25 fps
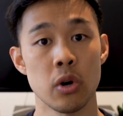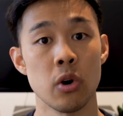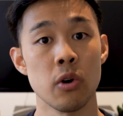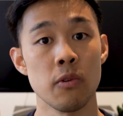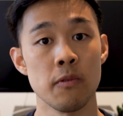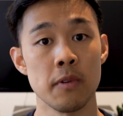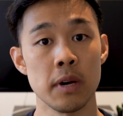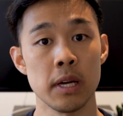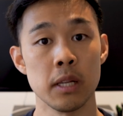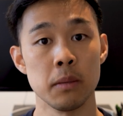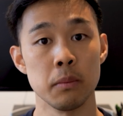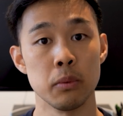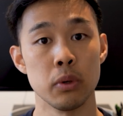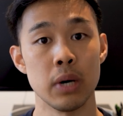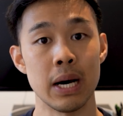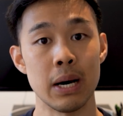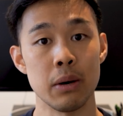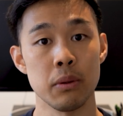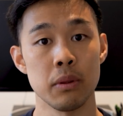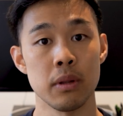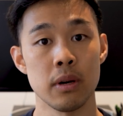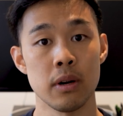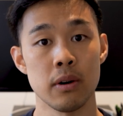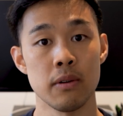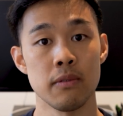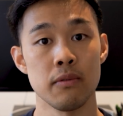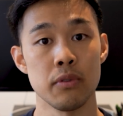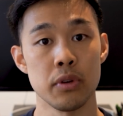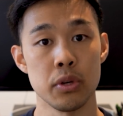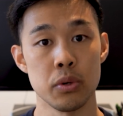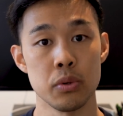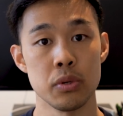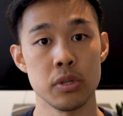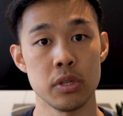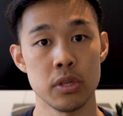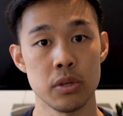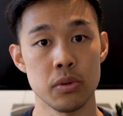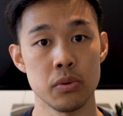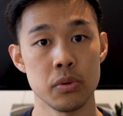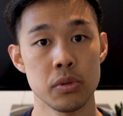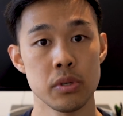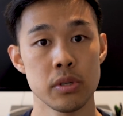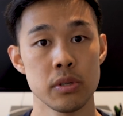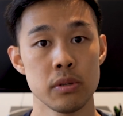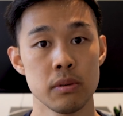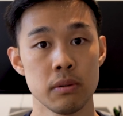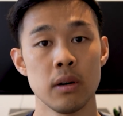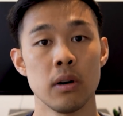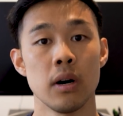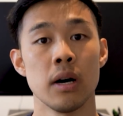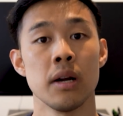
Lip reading: are available out there for you to use.